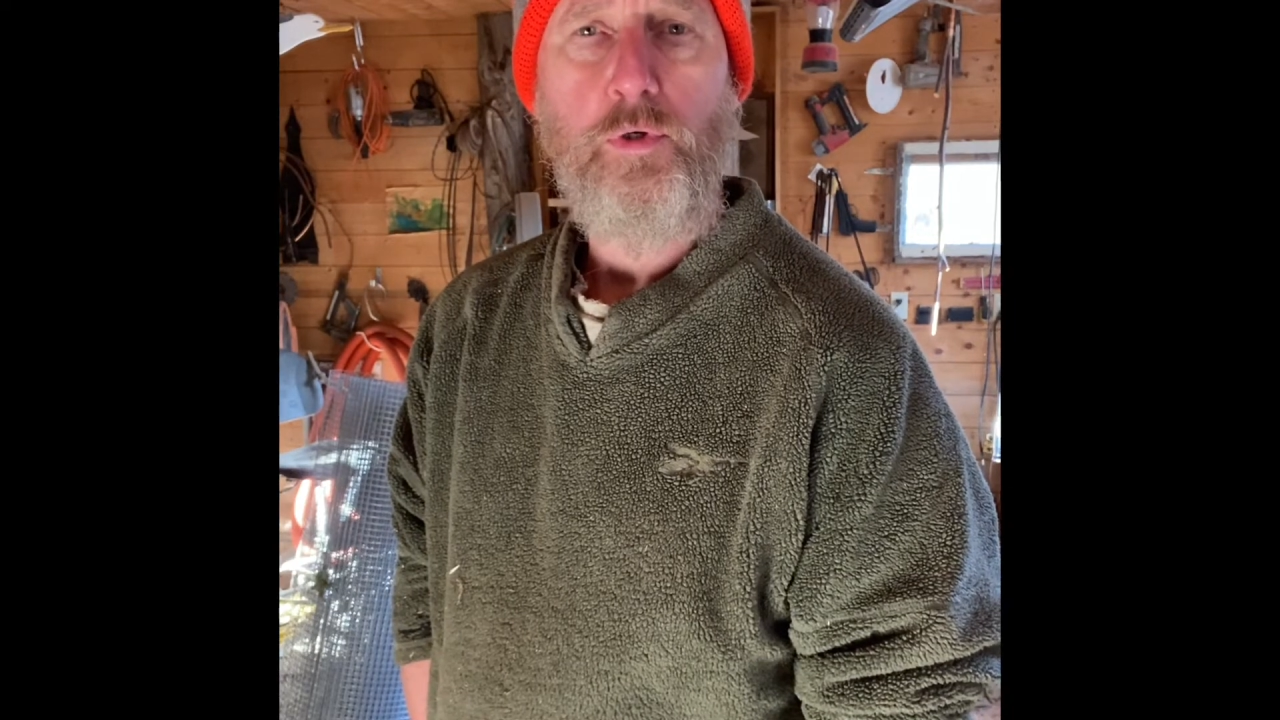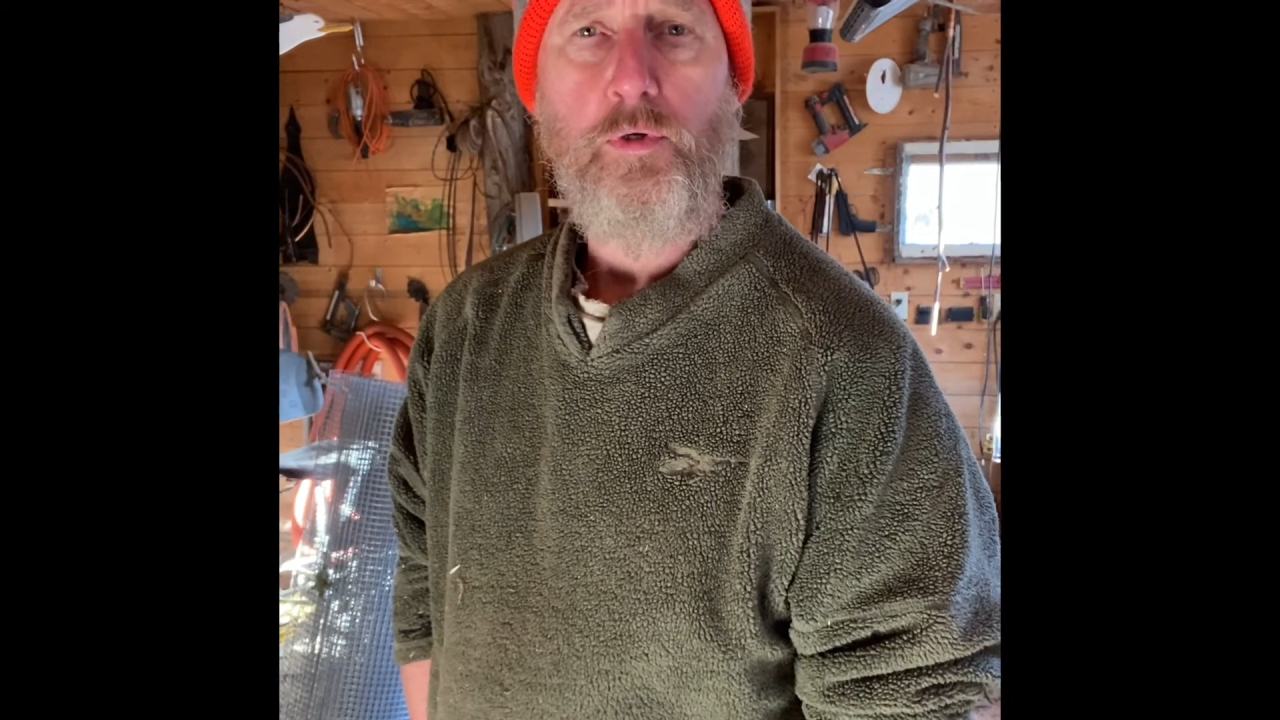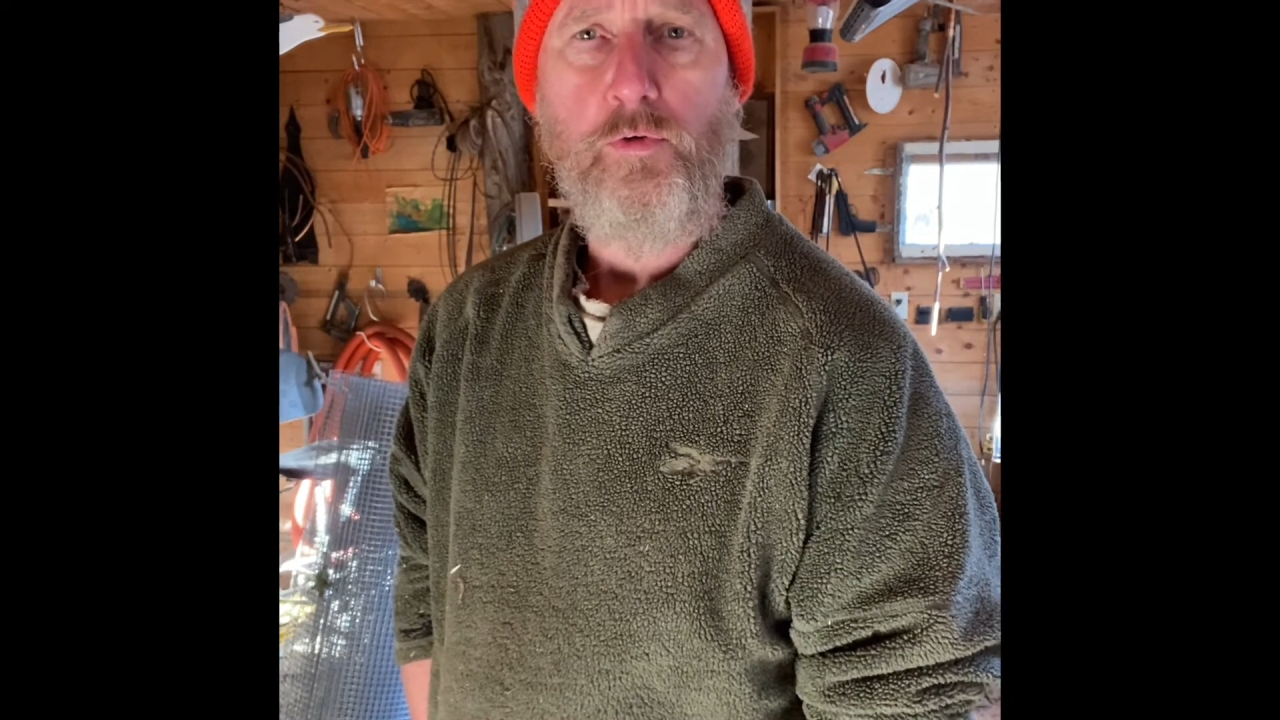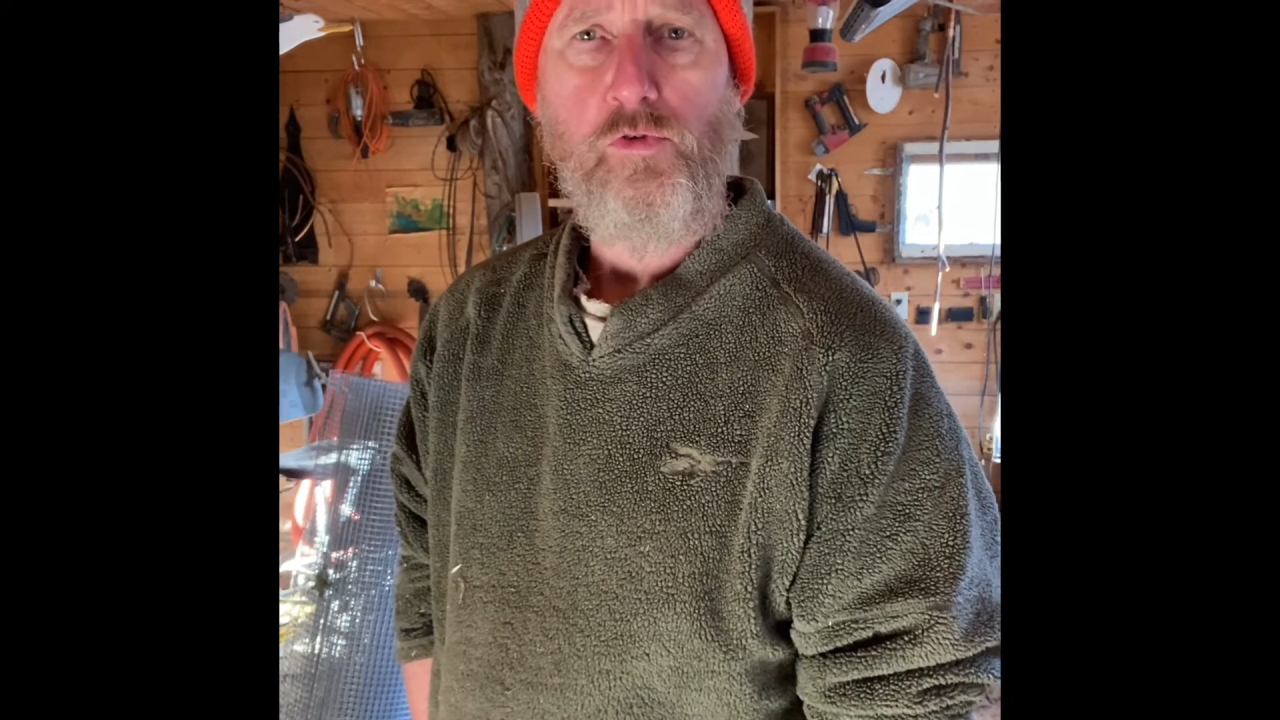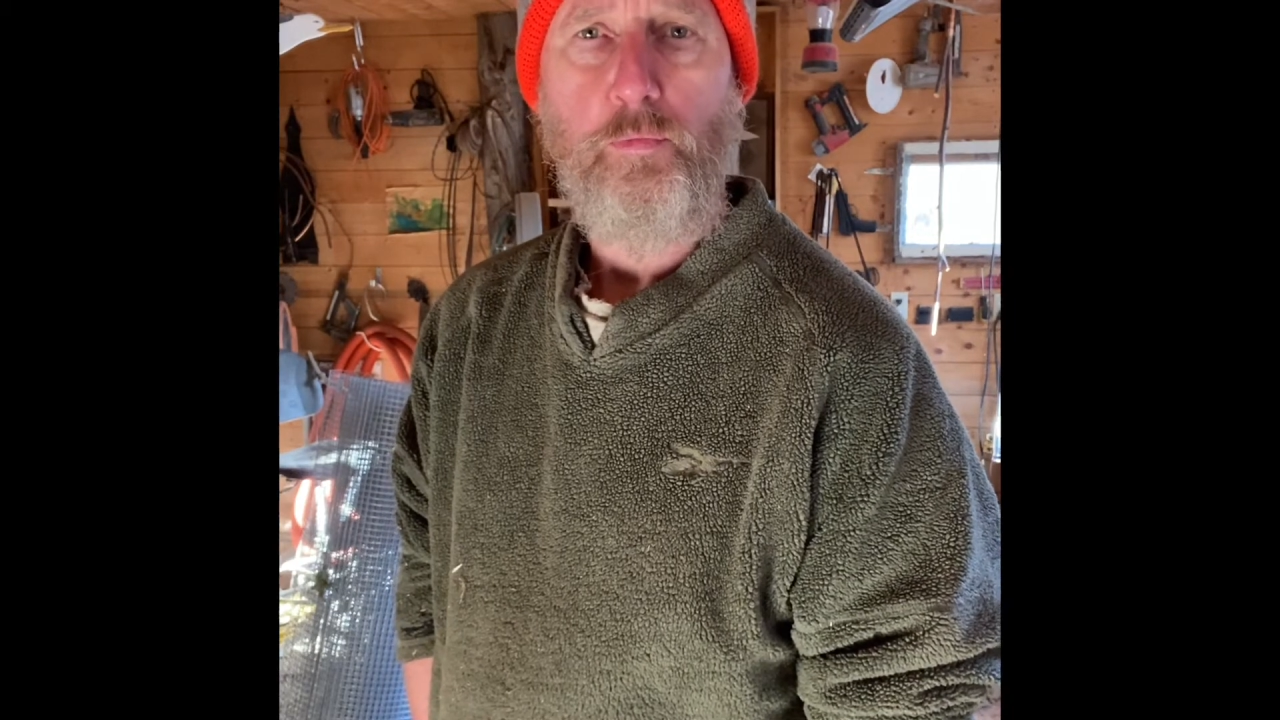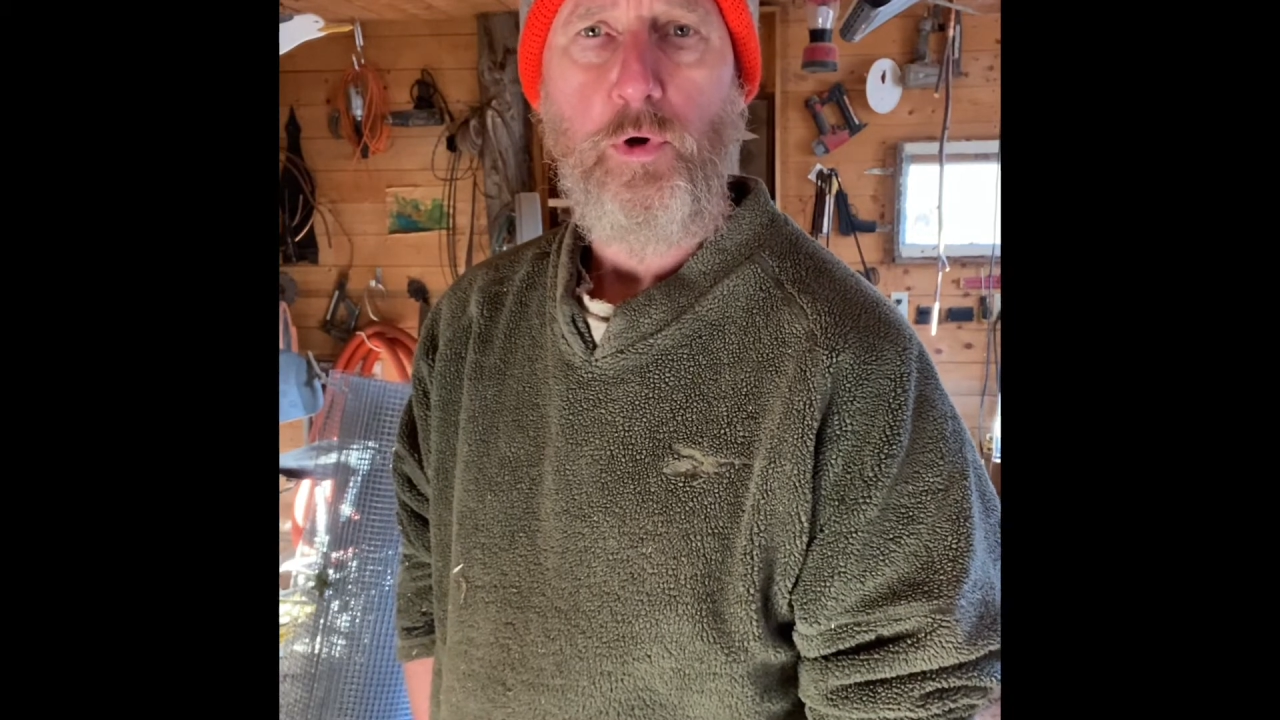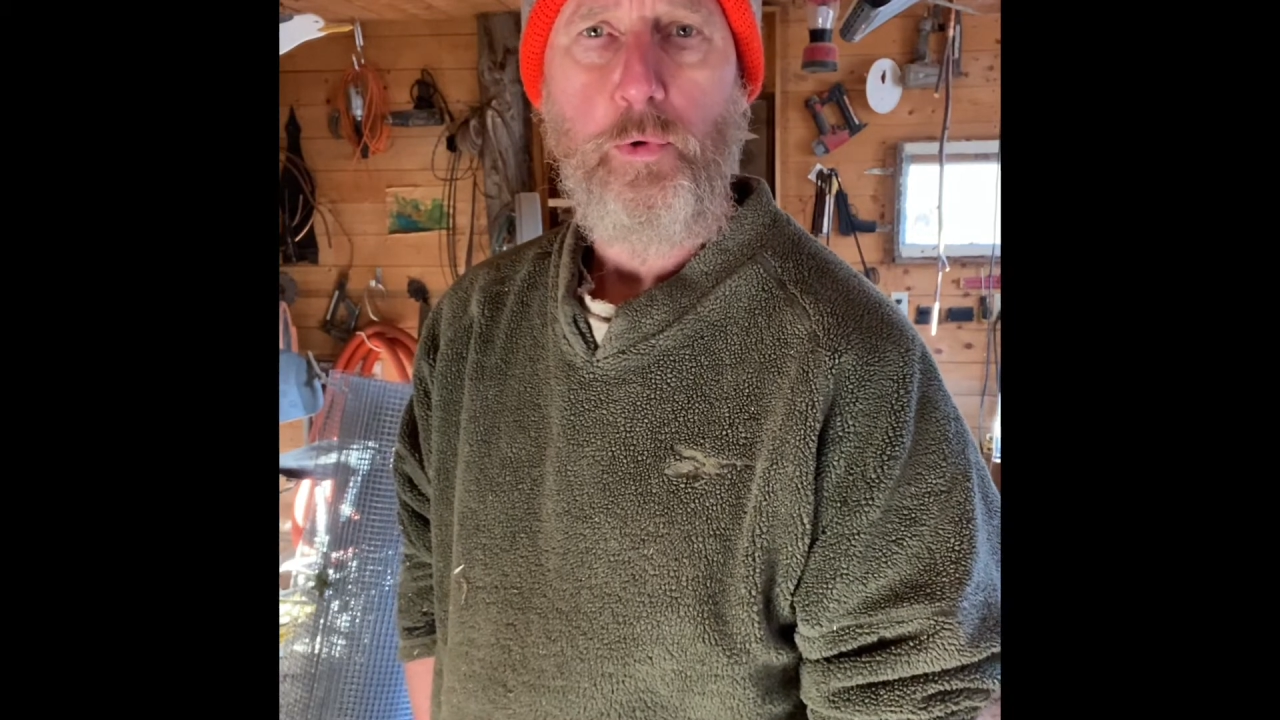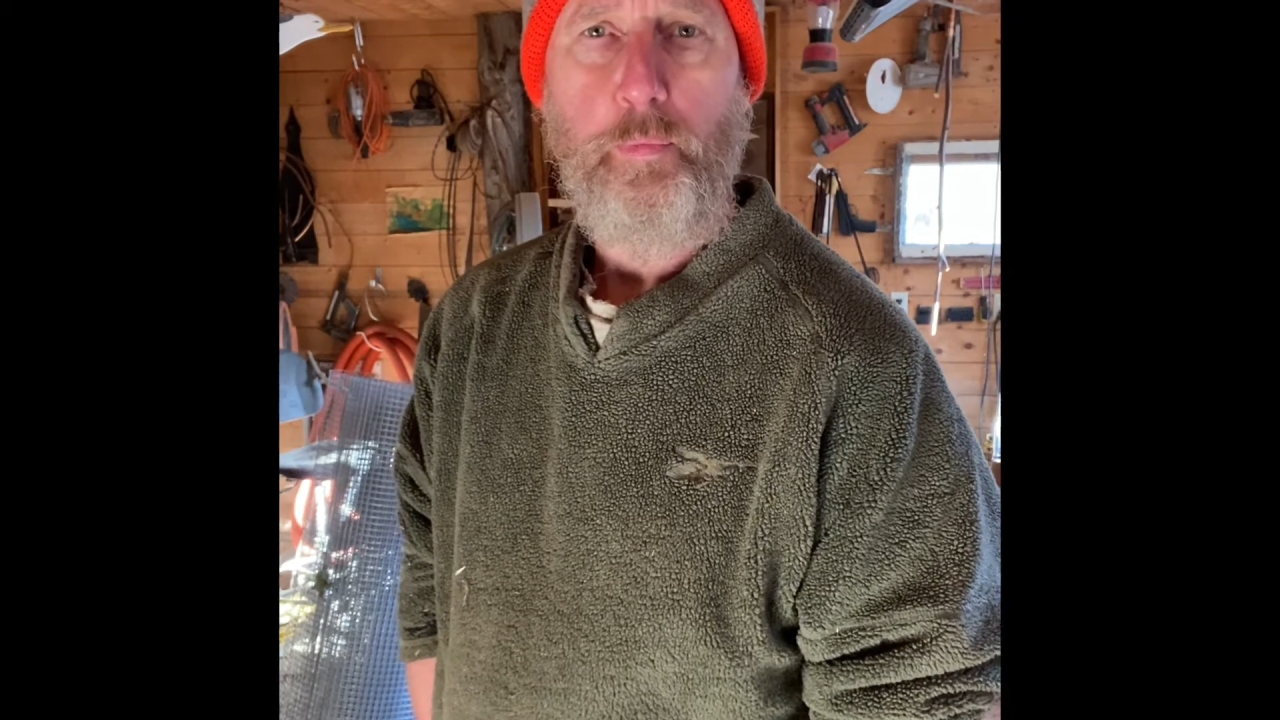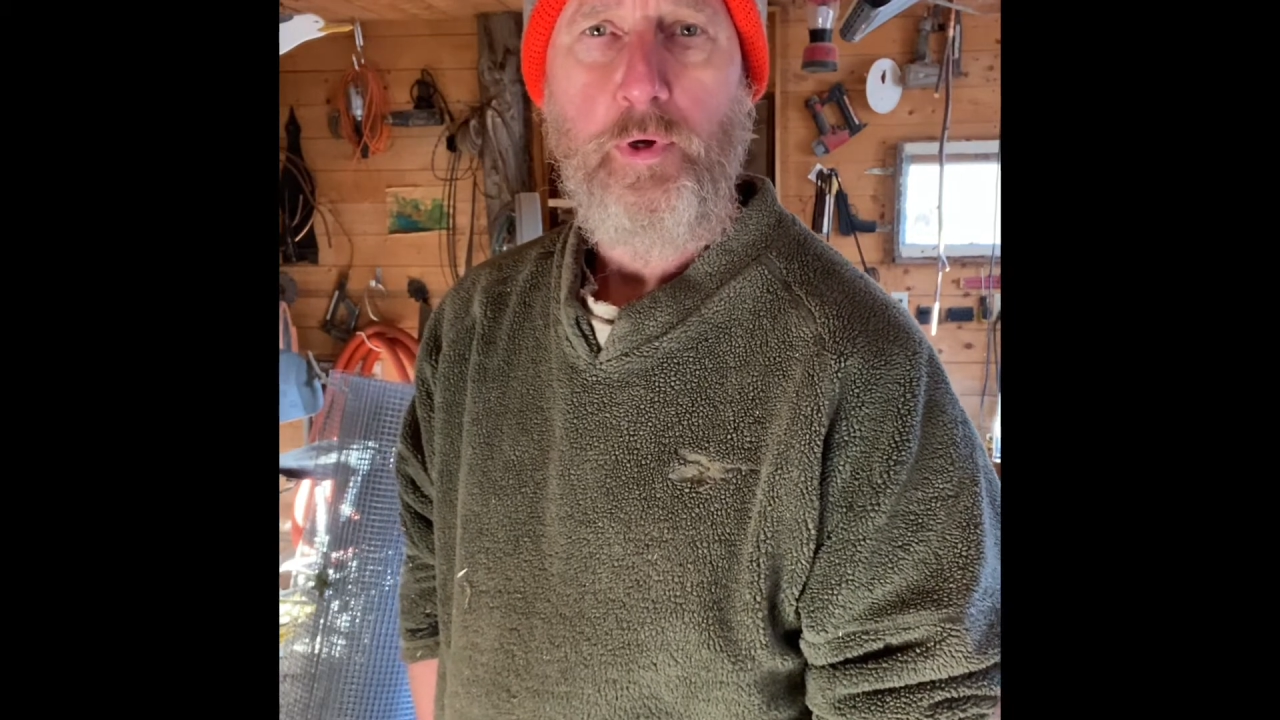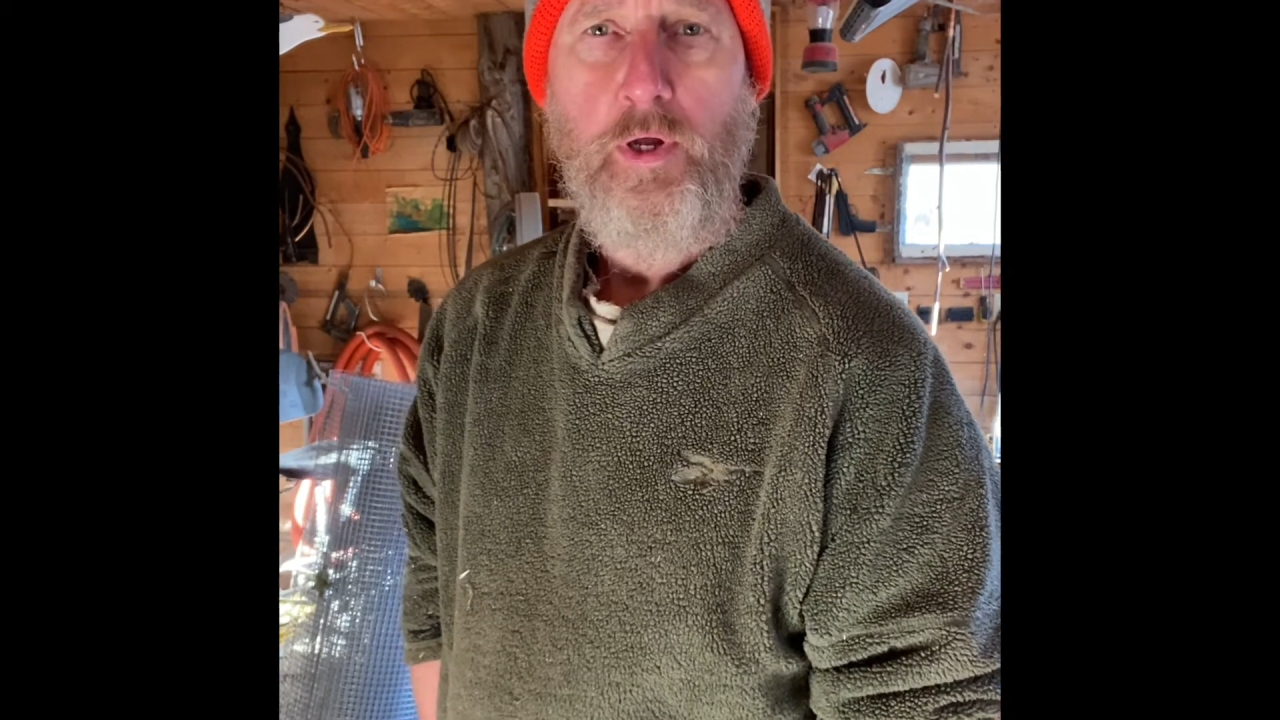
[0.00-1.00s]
and some rope.